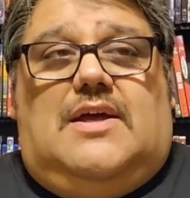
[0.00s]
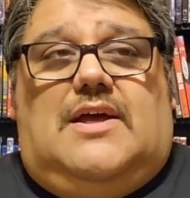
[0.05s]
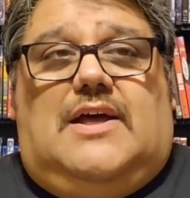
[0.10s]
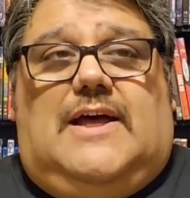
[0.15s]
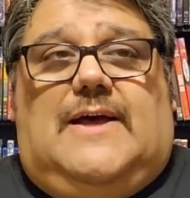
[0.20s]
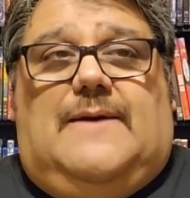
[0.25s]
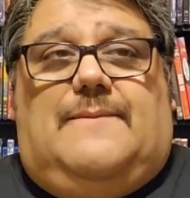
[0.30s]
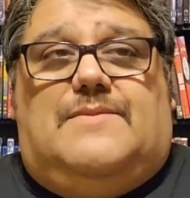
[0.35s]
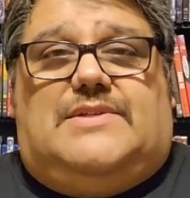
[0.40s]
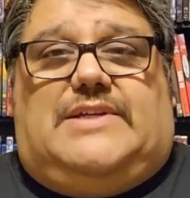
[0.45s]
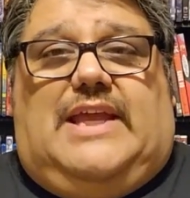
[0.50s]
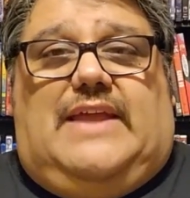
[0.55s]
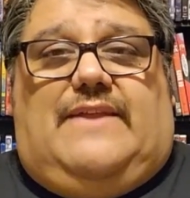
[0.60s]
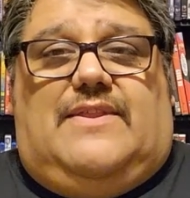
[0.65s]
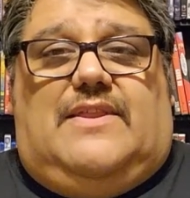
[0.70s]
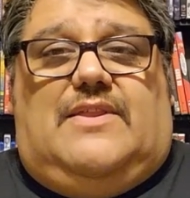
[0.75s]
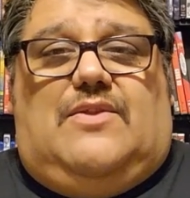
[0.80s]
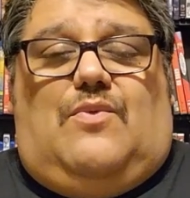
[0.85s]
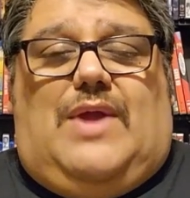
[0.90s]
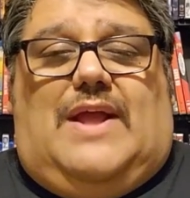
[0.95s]
Was
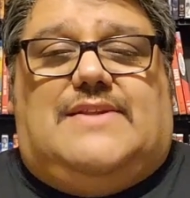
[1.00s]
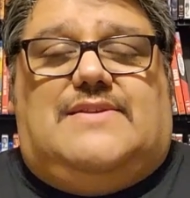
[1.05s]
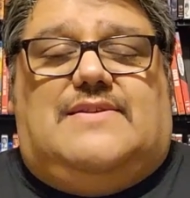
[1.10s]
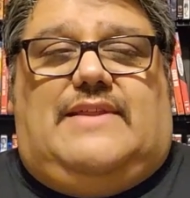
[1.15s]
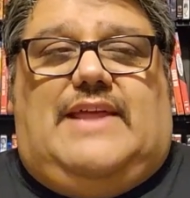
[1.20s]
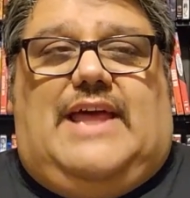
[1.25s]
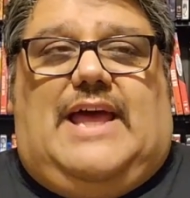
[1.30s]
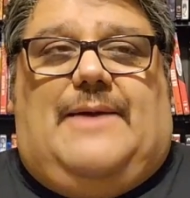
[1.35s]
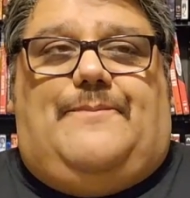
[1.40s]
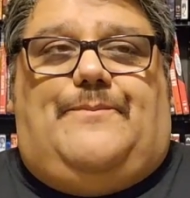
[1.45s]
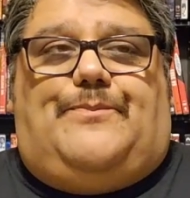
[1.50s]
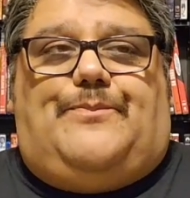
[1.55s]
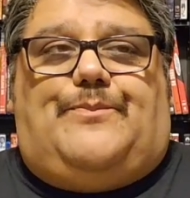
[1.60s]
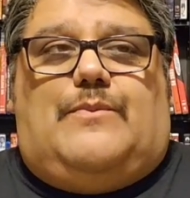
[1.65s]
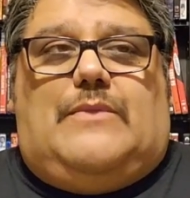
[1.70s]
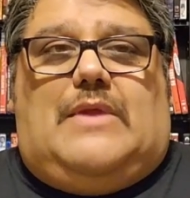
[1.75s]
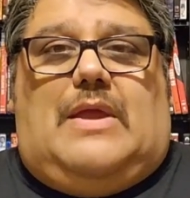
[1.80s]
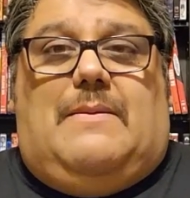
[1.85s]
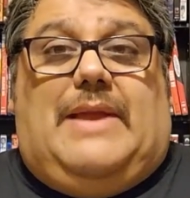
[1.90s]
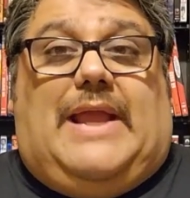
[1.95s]
getting the rights to that.
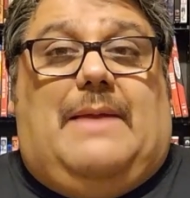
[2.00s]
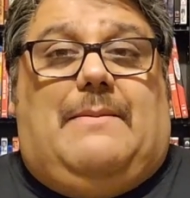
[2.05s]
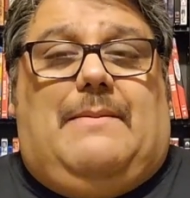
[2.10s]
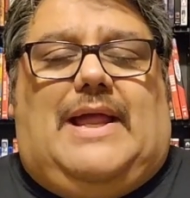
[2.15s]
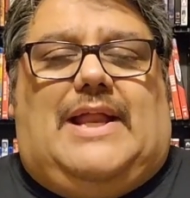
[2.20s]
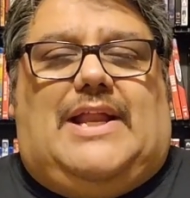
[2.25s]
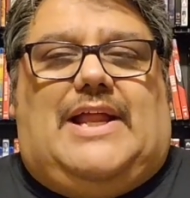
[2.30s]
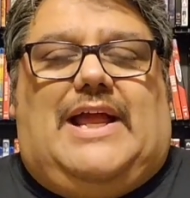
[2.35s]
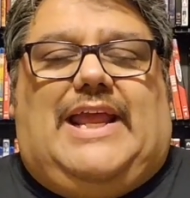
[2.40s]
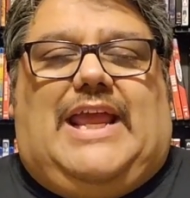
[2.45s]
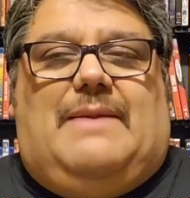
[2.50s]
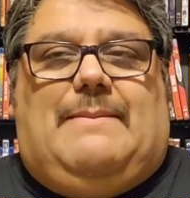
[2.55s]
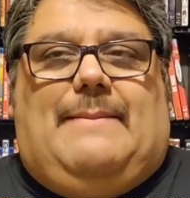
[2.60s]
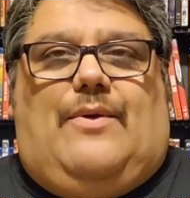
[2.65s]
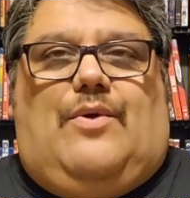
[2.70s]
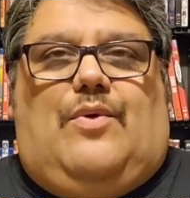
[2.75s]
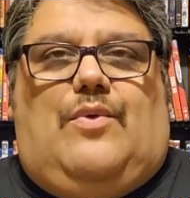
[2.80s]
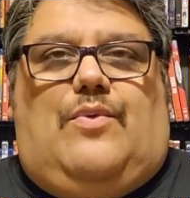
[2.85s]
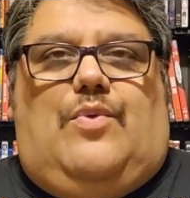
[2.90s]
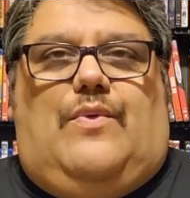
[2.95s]
Again, I can't
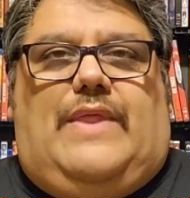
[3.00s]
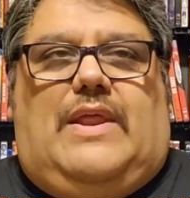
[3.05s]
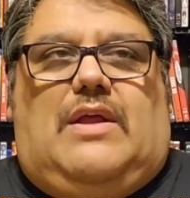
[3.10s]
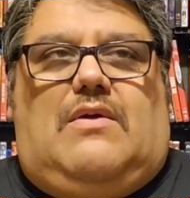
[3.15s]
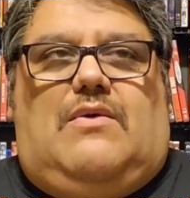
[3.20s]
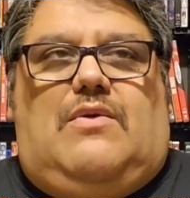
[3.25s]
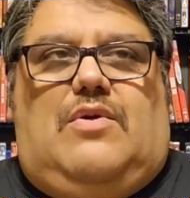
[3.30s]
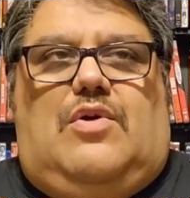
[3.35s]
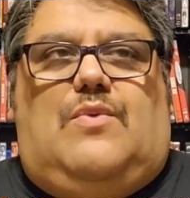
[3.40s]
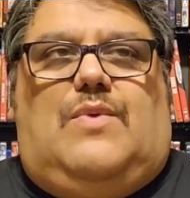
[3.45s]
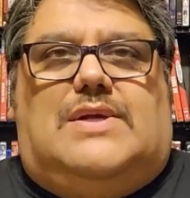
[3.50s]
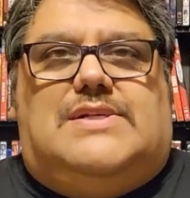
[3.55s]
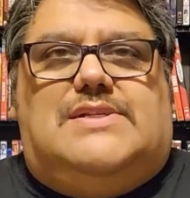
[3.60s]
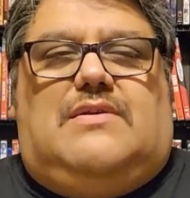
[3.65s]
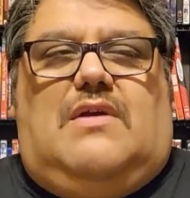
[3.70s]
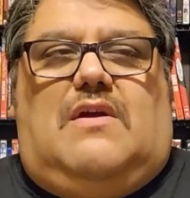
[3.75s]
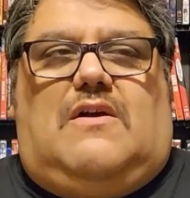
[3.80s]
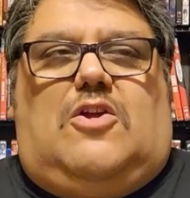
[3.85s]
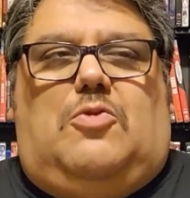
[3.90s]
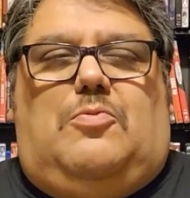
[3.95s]
remember who it was in
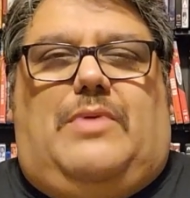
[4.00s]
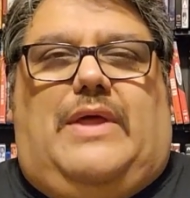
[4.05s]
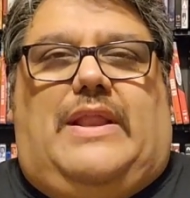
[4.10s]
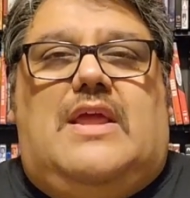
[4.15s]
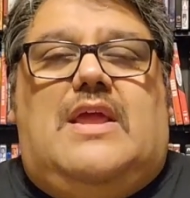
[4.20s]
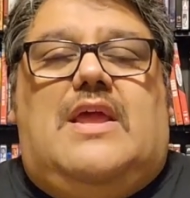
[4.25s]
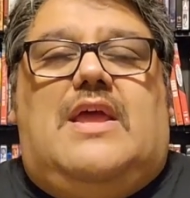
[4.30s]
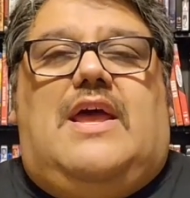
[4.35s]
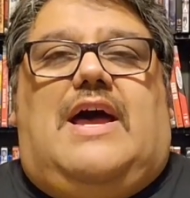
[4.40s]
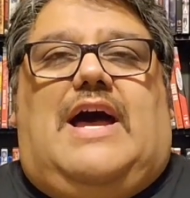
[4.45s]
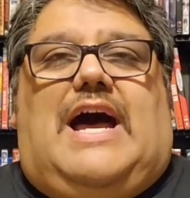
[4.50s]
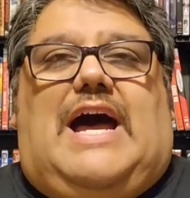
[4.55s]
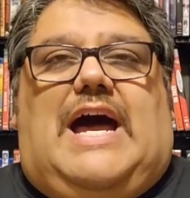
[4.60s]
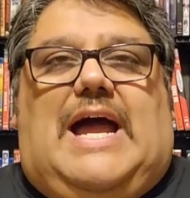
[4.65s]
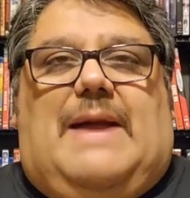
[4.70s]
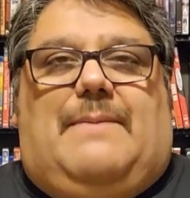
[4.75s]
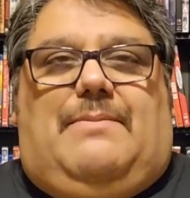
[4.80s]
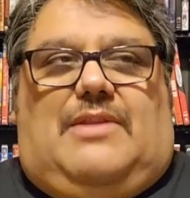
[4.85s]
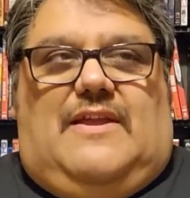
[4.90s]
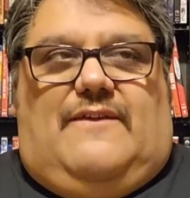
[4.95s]
the article, but
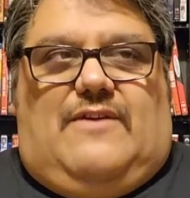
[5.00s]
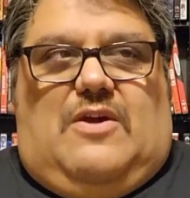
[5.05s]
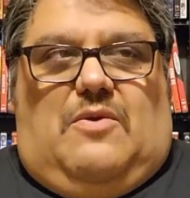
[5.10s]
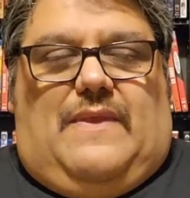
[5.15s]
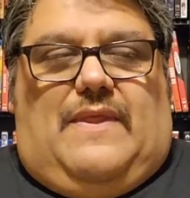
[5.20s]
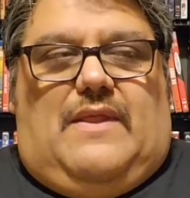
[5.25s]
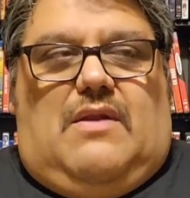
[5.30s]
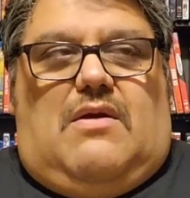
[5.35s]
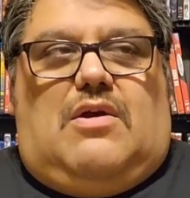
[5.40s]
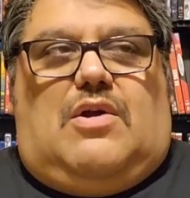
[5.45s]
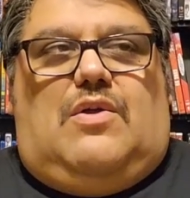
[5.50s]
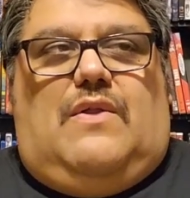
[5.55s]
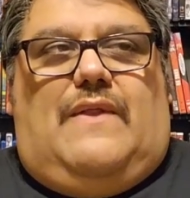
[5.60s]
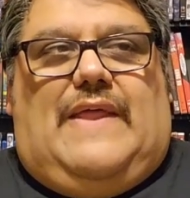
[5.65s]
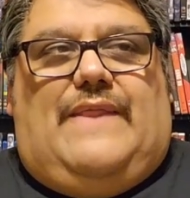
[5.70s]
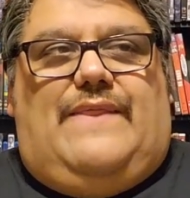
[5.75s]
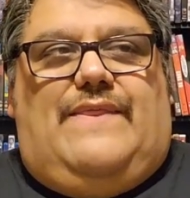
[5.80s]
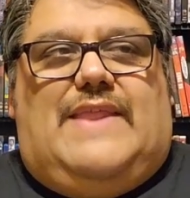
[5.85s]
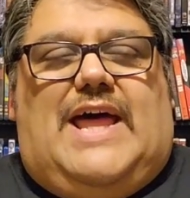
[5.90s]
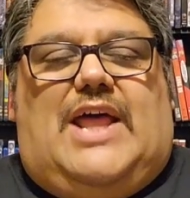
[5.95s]
I believe I read an article
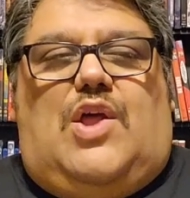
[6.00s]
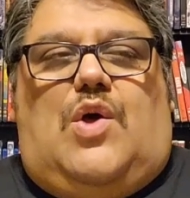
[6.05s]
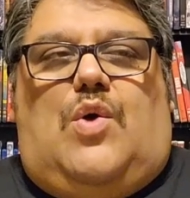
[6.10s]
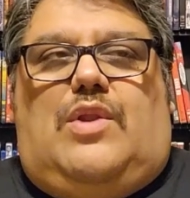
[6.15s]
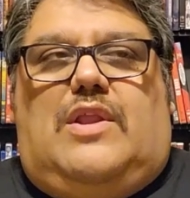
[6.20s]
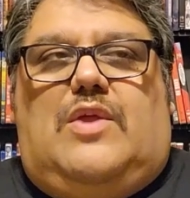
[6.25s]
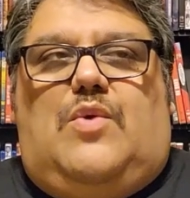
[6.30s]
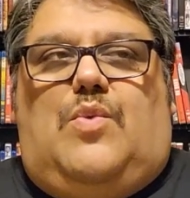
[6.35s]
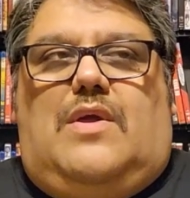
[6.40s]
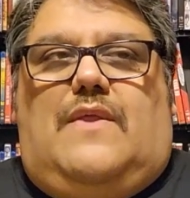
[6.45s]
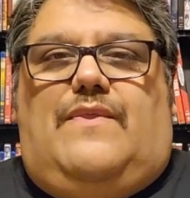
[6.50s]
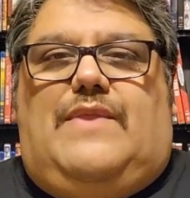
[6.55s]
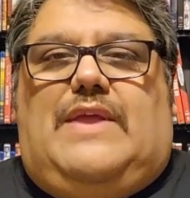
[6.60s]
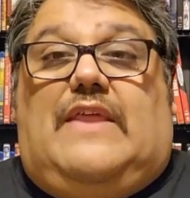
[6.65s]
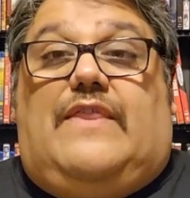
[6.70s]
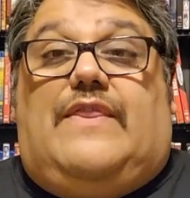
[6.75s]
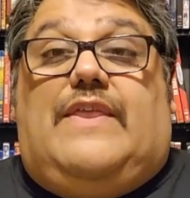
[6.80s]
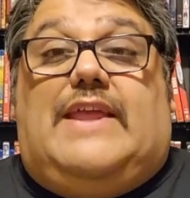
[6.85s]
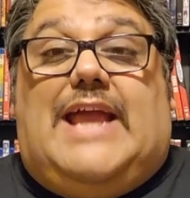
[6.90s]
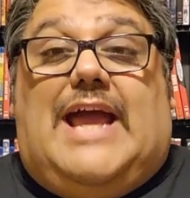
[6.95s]
that not only would
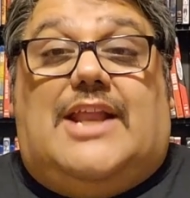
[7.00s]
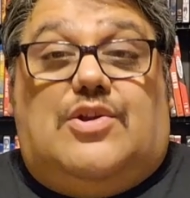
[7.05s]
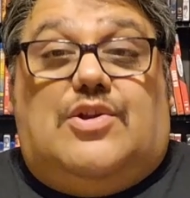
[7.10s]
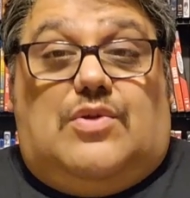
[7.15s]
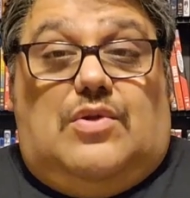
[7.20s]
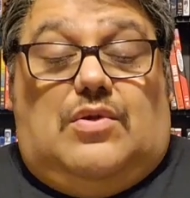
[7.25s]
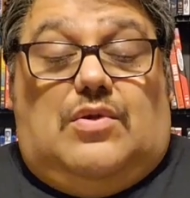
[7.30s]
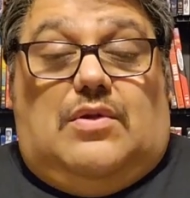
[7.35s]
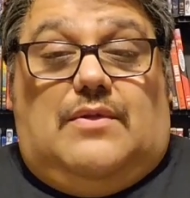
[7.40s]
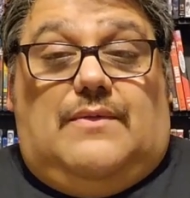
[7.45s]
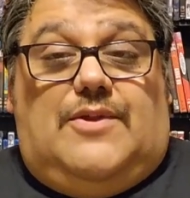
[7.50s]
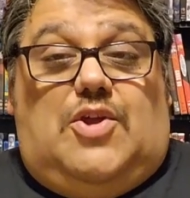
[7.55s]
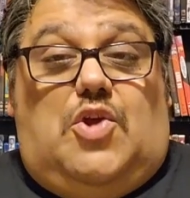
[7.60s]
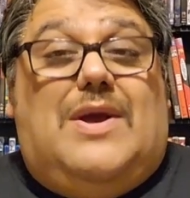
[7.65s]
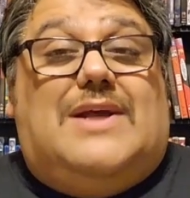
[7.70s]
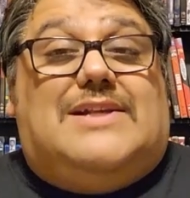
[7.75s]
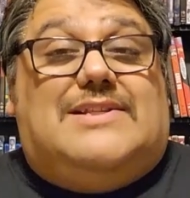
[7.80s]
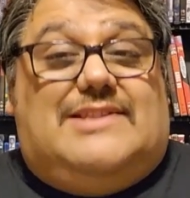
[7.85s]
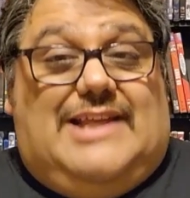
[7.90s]
the U.S.